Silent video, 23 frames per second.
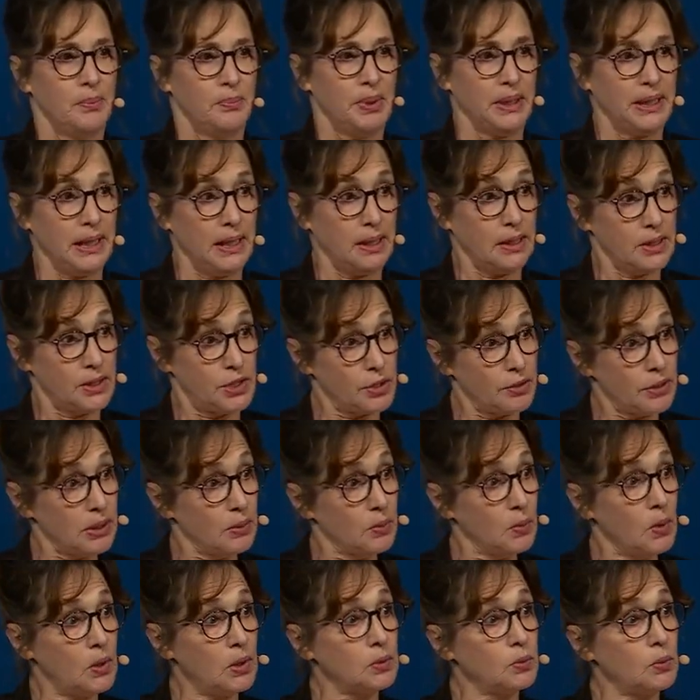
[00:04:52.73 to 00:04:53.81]
But
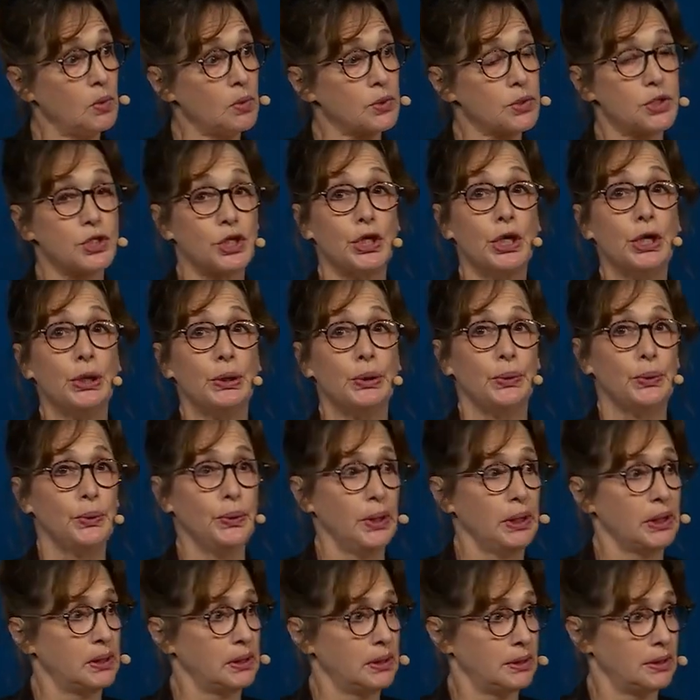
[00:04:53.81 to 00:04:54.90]
during World War II,
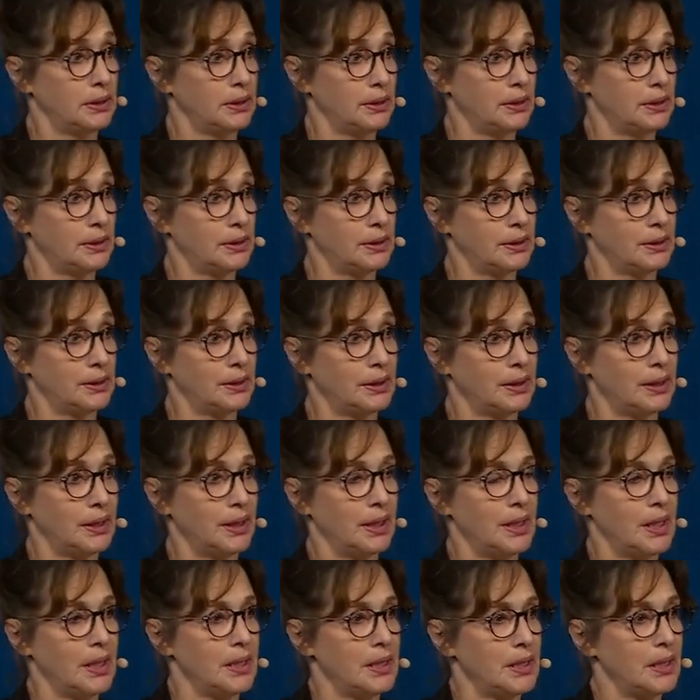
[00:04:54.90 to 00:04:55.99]

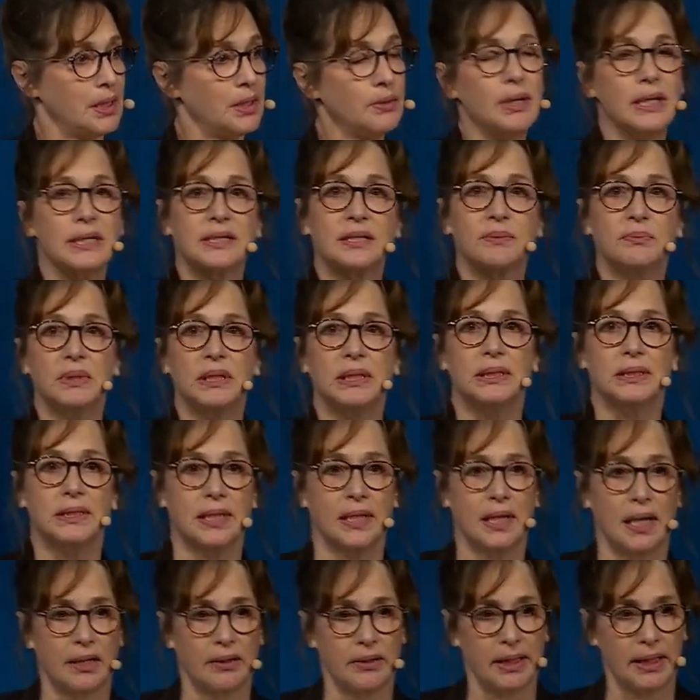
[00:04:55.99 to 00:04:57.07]
the US
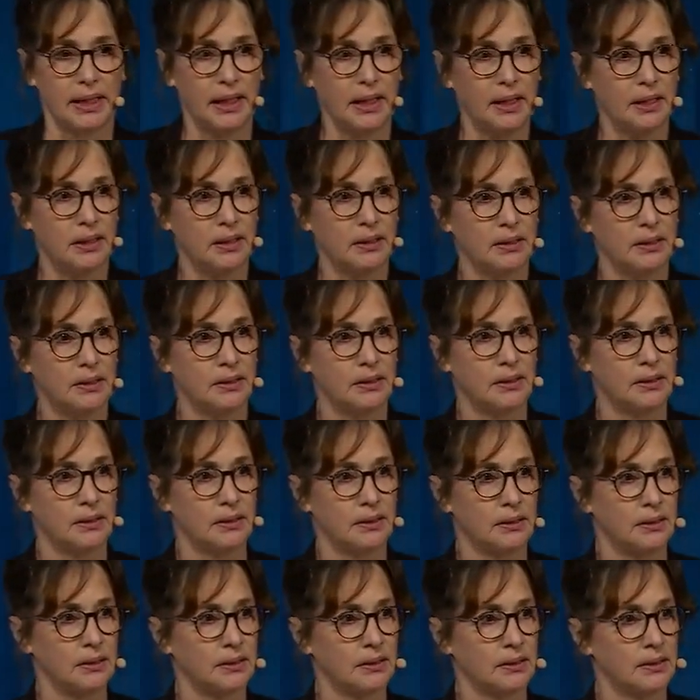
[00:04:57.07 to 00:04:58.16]
military
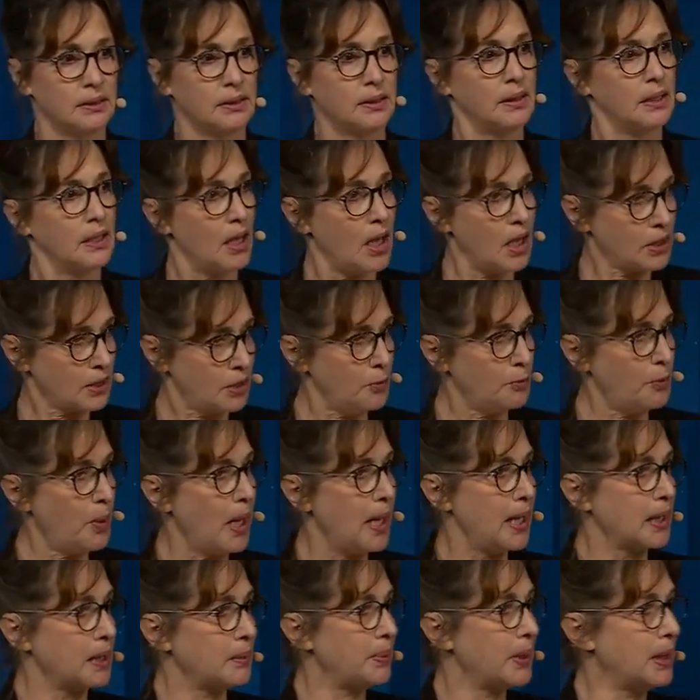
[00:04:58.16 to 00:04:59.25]

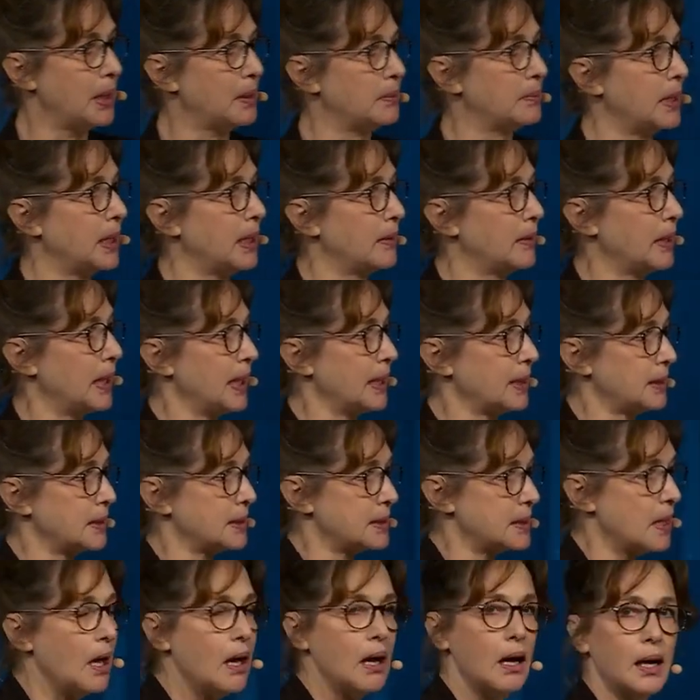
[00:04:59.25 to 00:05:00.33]
occupying Palmyra at the
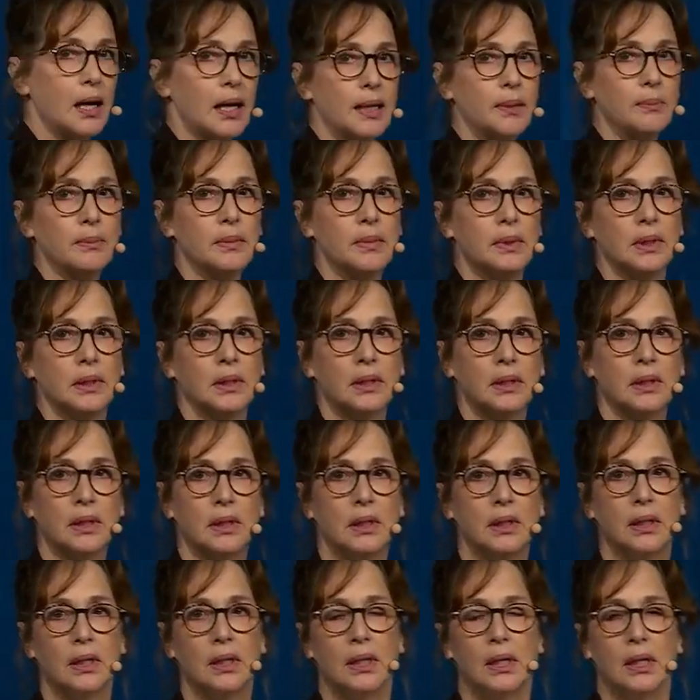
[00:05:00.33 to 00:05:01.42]
time
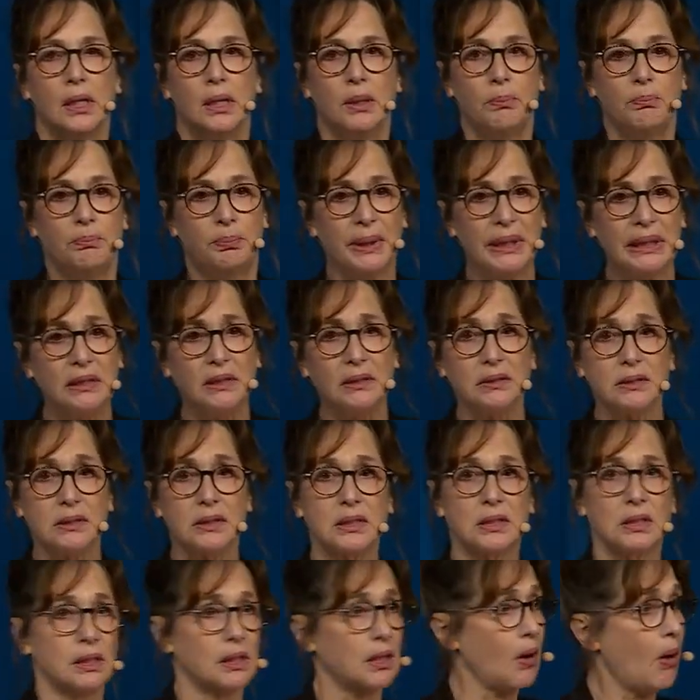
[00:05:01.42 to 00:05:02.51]

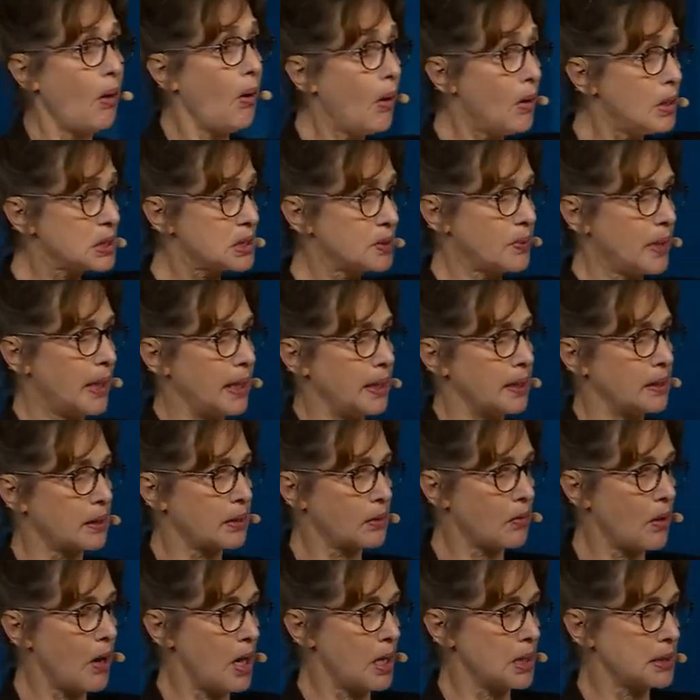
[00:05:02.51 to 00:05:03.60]
built a causeway
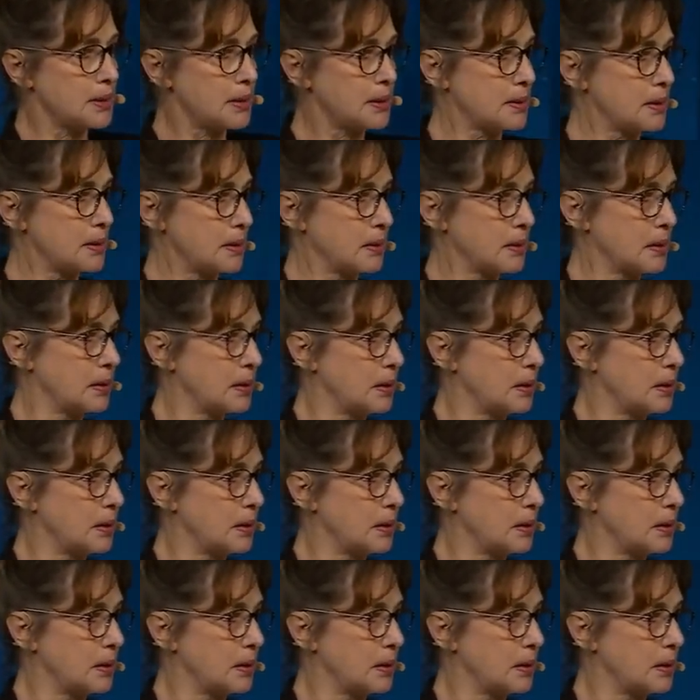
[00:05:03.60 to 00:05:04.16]
across